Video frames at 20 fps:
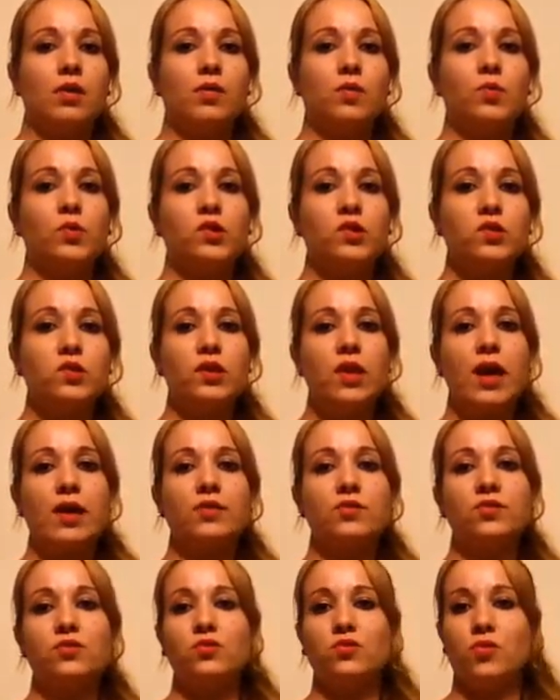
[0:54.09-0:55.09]
would you
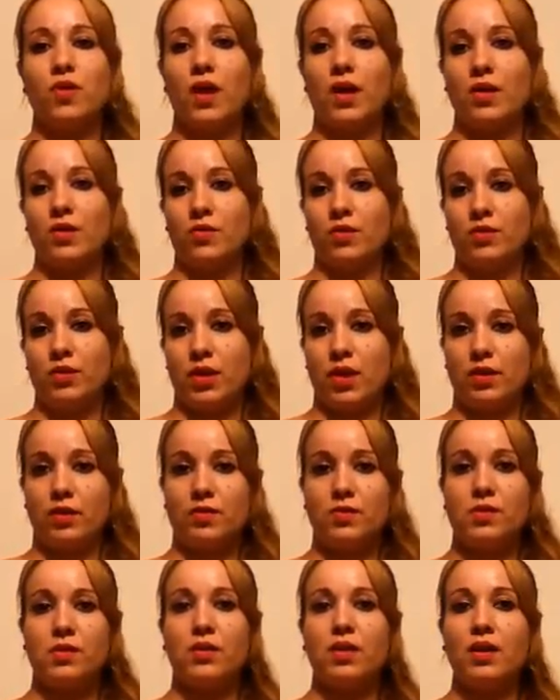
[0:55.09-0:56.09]
like to try on
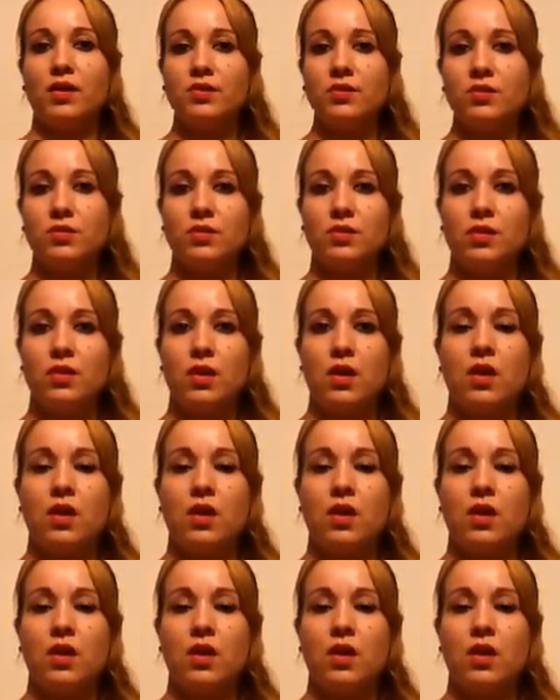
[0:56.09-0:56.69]
anything else?